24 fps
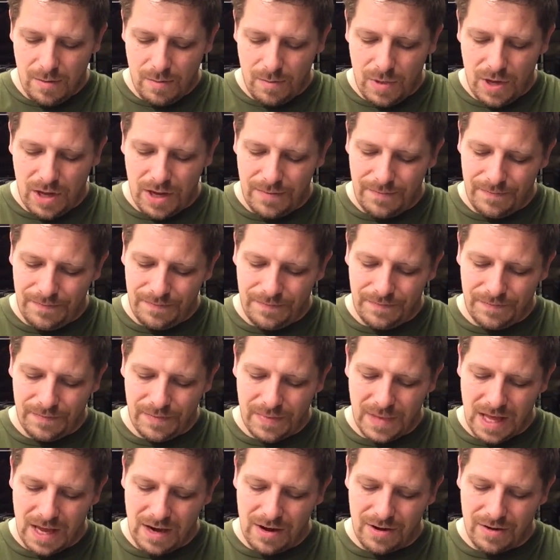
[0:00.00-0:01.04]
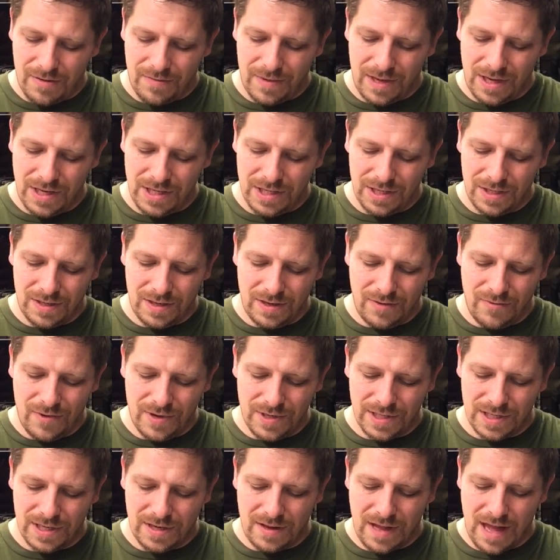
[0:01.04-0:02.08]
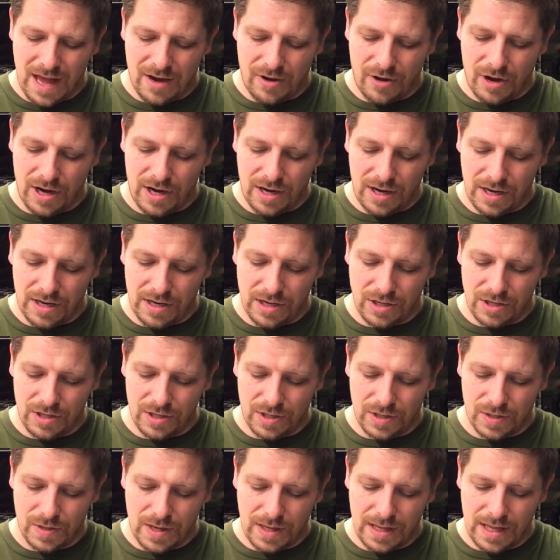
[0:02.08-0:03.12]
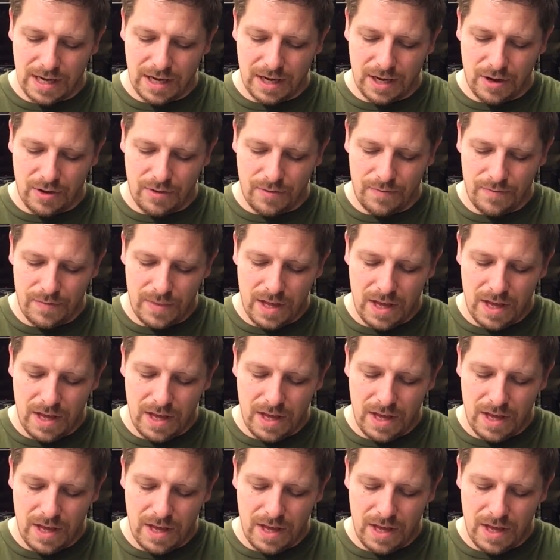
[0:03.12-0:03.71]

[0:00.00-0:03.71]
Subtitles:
But, I don't know, it wasn't in that great a condition, so I let it go.